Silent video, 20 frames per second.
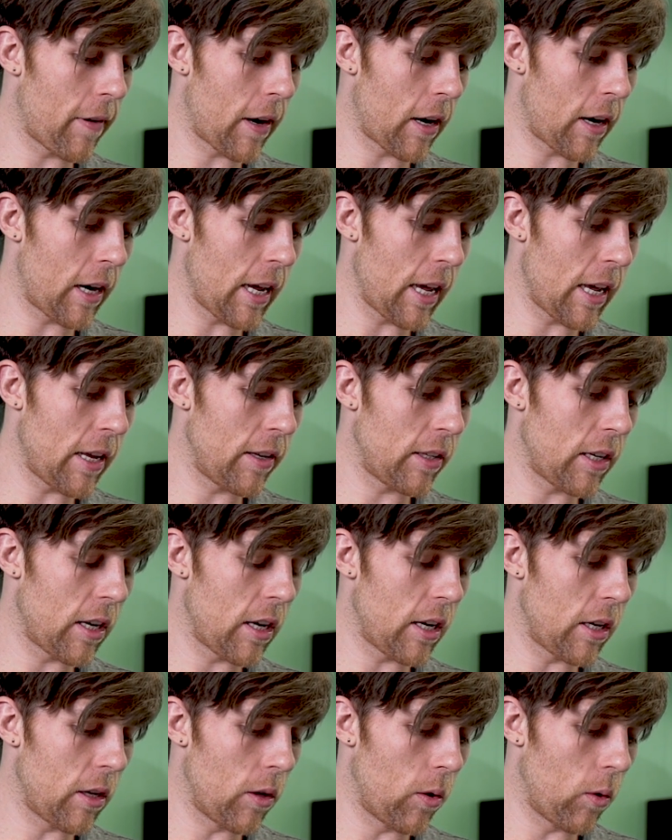very easy
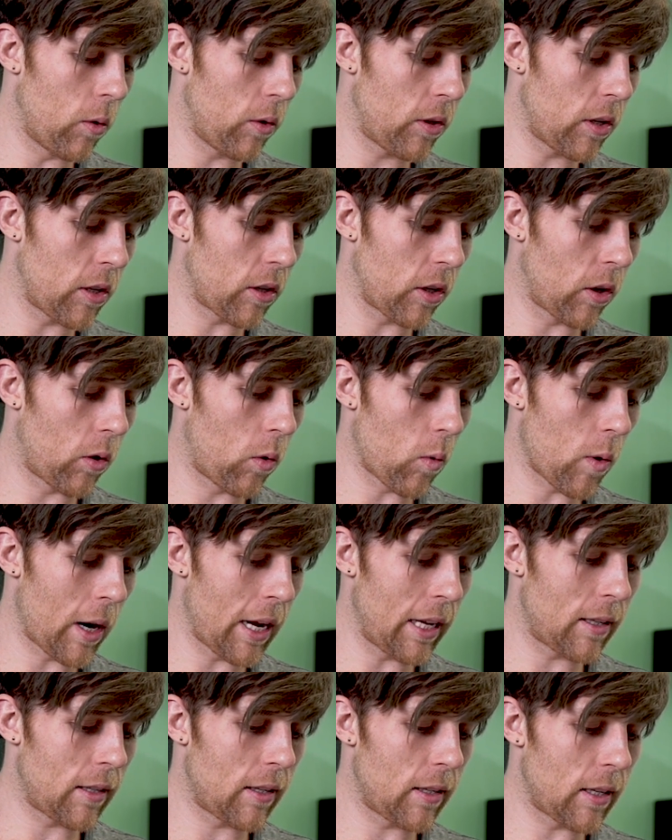to use. It's a
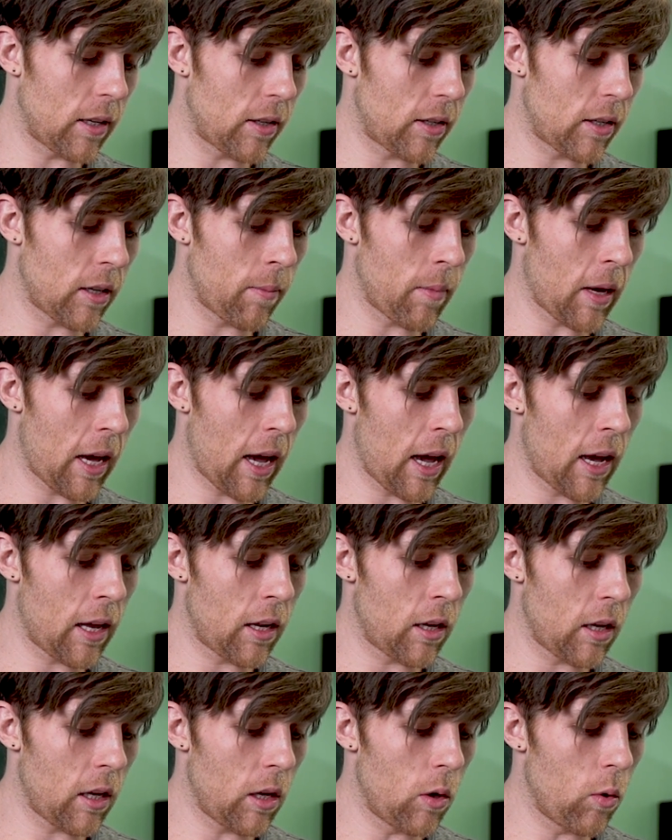great system,
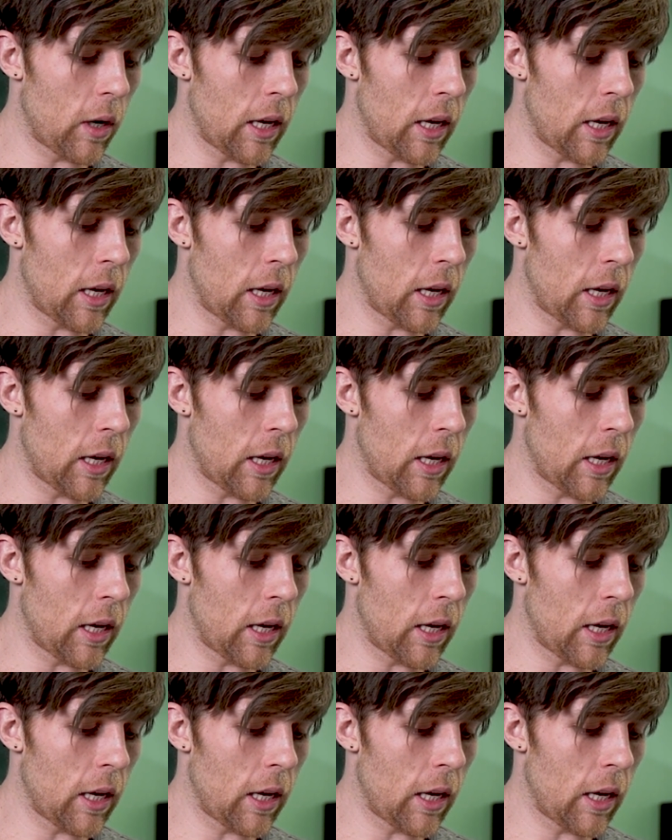and you